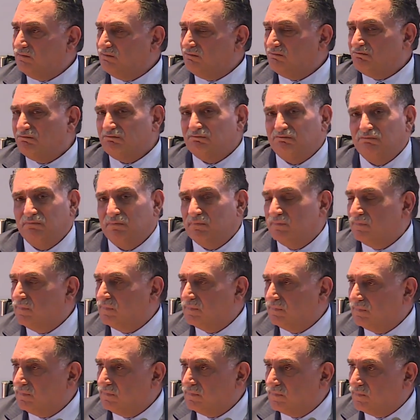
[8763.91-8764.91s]

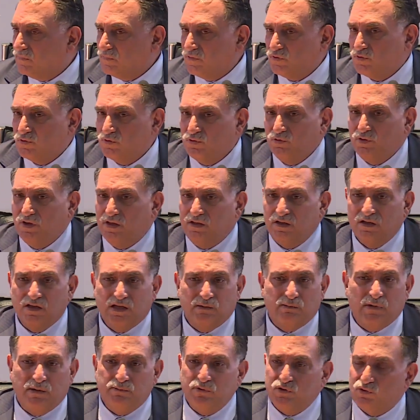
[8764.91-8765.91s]
seriously, really.
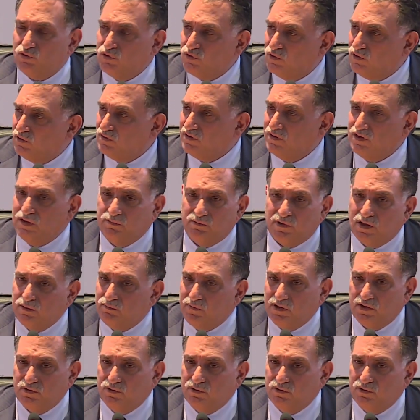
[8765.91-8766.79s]
What does this mean?